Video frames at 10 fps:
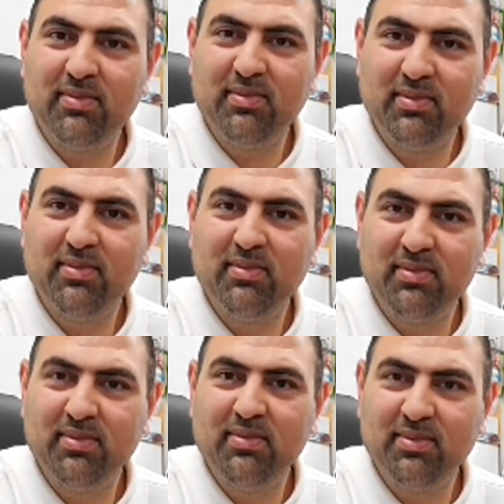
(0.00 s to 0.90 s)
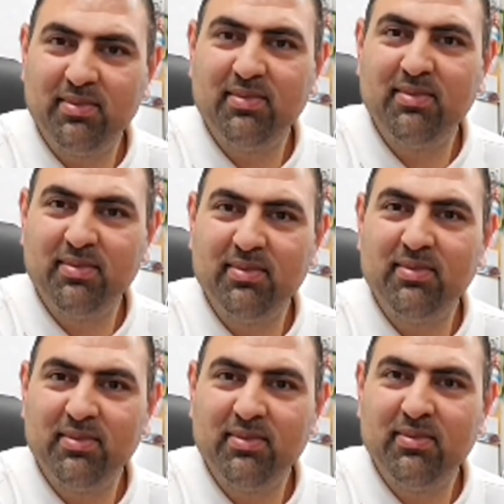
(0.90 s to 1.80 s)

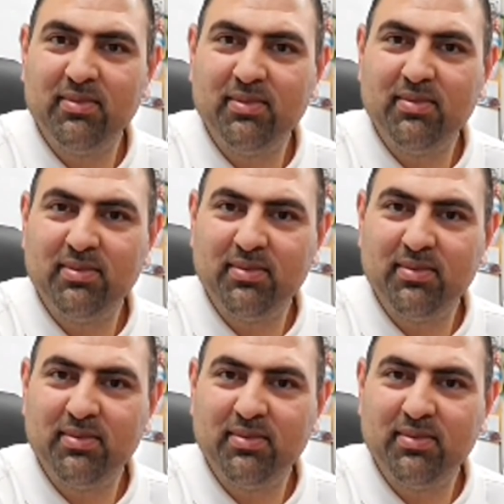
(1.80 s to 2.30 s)
(silent)